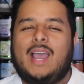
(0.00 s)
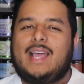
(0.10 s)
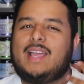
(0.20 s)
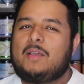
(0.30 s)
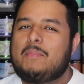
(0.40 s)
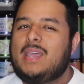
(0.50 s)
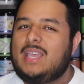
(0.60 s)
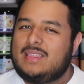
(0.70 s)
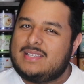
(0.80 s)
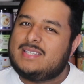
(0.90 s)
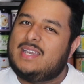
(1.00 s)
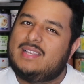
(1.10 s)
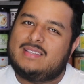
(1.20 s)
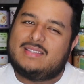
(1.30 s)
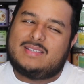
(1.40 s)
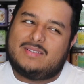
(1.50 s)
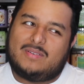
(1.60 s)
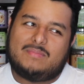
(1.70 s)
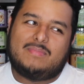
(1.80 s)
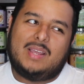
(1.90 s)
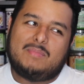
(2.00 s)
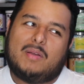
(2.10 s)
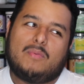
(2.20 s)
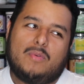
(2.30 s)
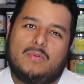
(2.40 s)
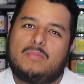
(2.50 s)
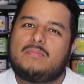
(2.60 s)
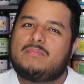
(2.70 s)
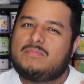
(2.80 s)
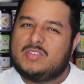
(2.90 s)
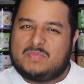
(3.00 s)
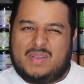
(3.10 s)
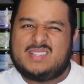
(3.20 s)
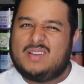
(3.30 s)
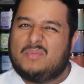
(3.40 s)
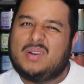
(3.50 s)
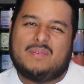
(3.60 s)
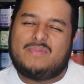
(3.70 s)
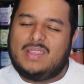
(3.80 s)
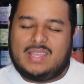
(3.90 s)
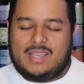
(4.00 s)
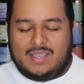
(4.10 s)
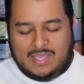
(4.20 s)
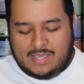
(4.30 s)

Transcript: I like making the scent or in my room just based on what I'm feeling.